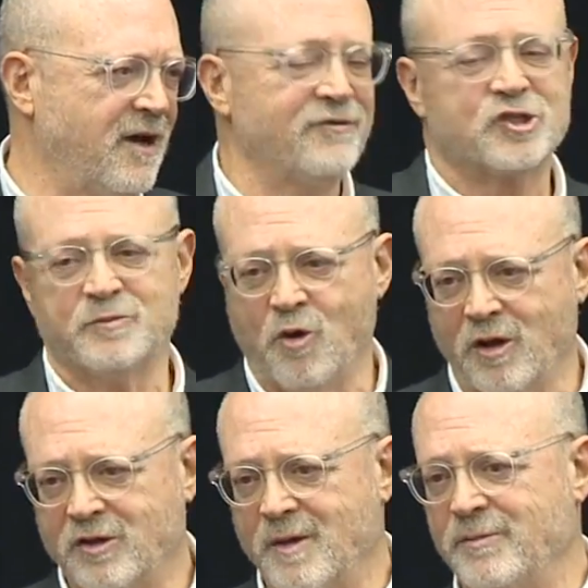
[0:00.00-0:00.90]
Of a
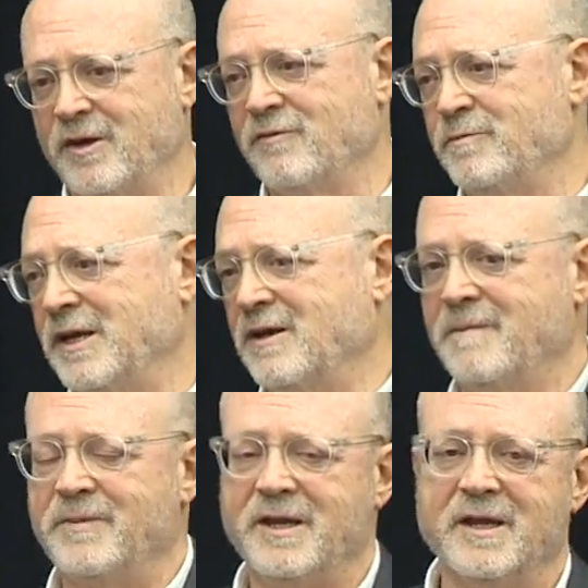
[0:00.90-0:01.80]
small company or of a big
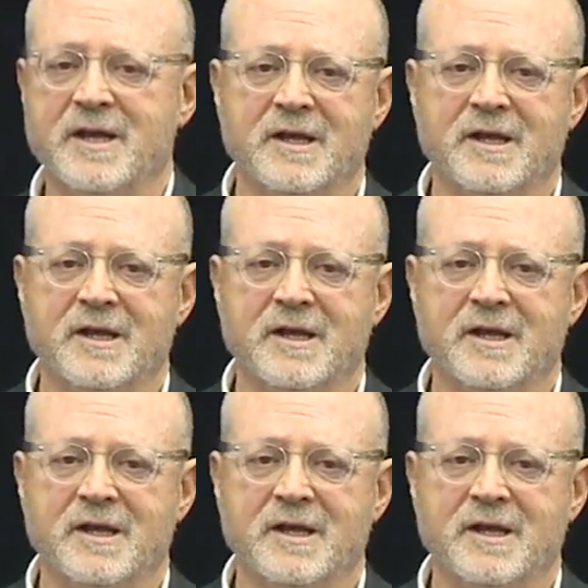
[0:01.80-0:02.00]
company.